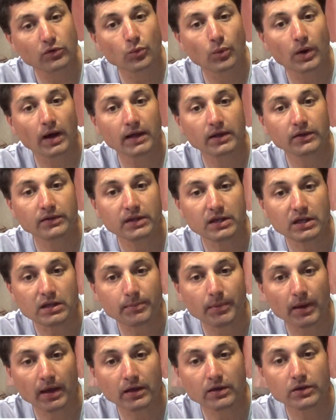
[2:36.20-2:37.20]
why on
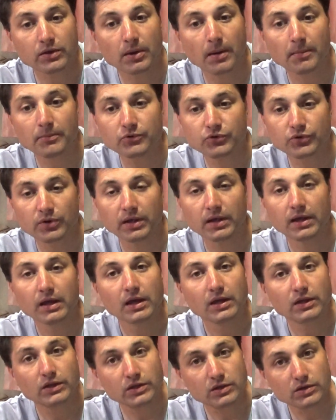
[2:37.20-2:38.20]
eBay and Gumtree
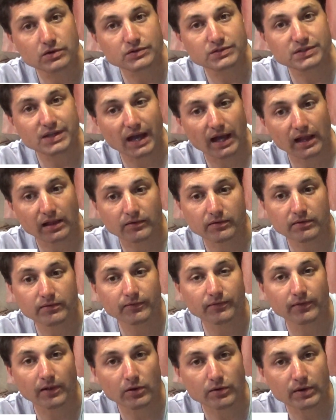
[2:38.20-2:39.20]
used Calor and
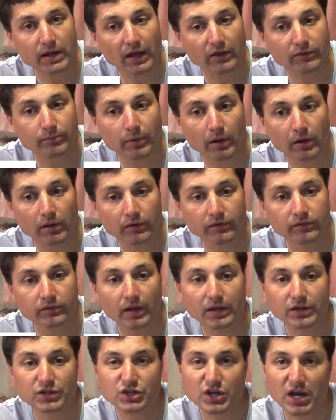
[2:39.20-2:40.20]
Flow Gas
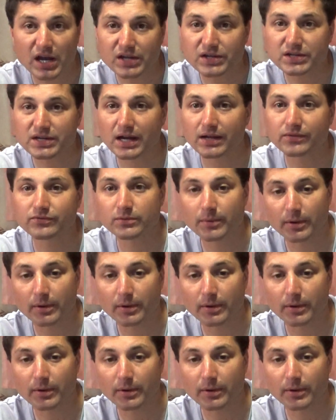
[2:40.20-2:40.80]
bottles change hands for